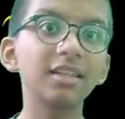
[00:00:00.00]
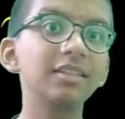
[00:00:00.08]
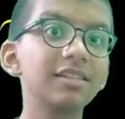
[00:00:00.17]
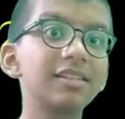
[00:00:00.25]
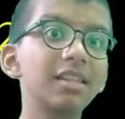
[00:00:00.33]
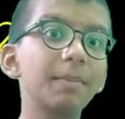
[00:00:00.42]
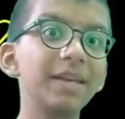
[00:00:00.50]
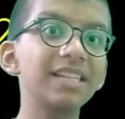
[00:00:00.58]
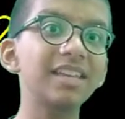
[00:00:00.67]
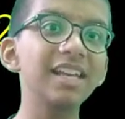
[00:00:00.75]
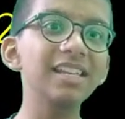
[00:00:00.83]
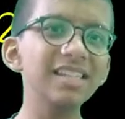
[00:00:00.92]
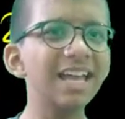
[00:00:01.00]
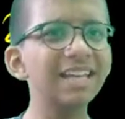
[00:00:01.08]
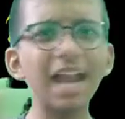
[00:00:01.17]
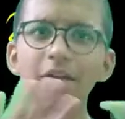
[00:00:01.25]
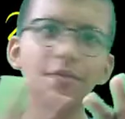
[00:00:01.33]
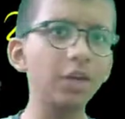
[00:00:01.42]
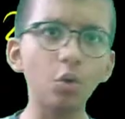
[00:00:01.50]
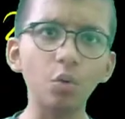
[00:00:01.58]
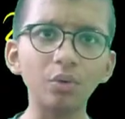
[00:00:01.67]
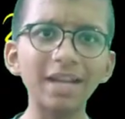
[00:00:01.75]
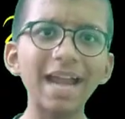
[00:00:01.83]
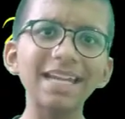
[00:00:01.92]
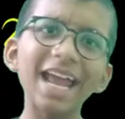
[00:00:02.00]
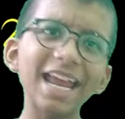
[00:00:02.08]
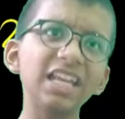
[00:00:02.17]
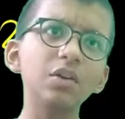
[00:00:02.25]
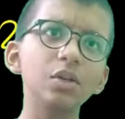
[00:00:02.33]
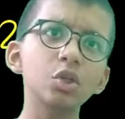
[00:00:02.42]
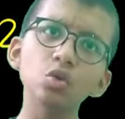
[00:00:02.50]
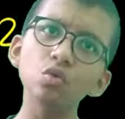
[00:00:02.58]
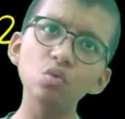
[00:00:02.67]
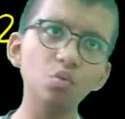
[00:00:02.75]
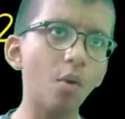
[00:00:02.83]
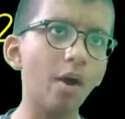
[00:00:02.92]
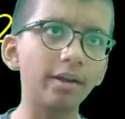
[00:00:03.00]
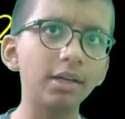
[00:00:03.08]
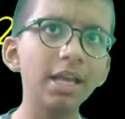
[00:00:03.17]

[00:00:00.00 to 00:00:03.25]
This is the base case that we know, that n equals to 1.